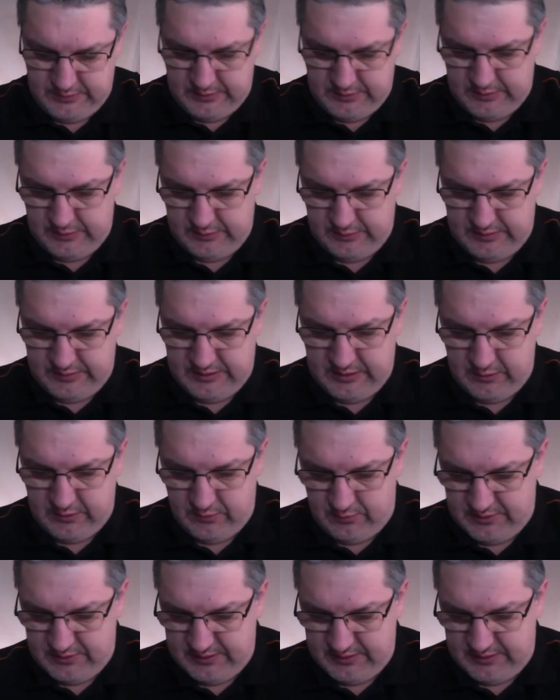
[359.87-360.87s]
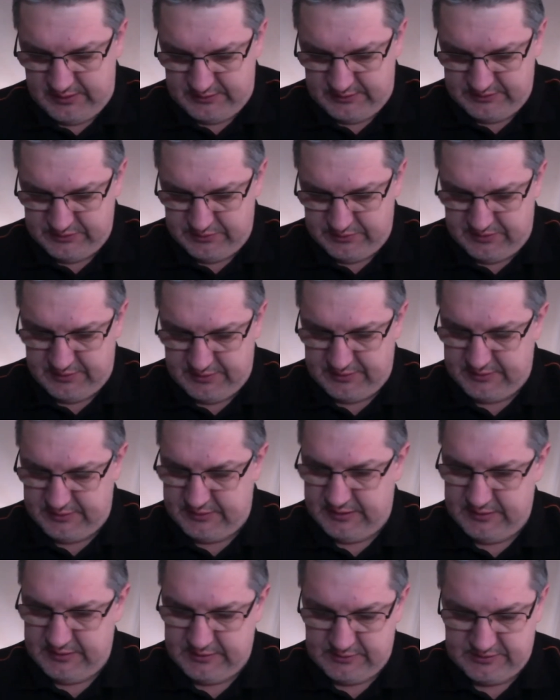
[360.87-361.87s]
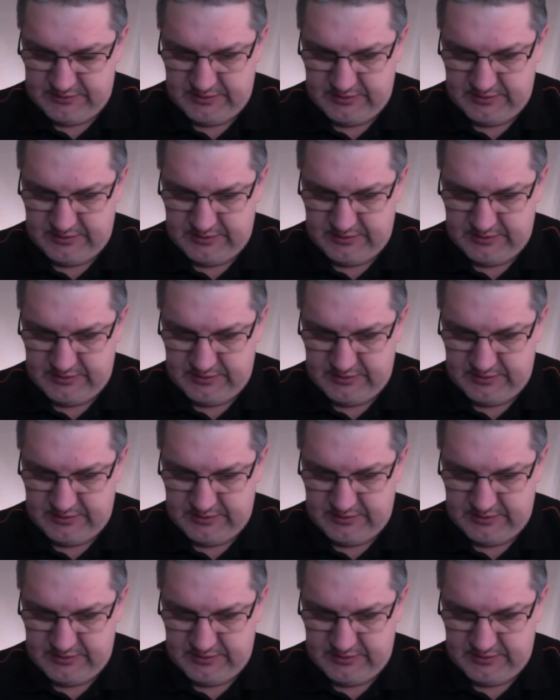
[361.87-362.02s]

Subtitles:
Okay, what else we got there? There's a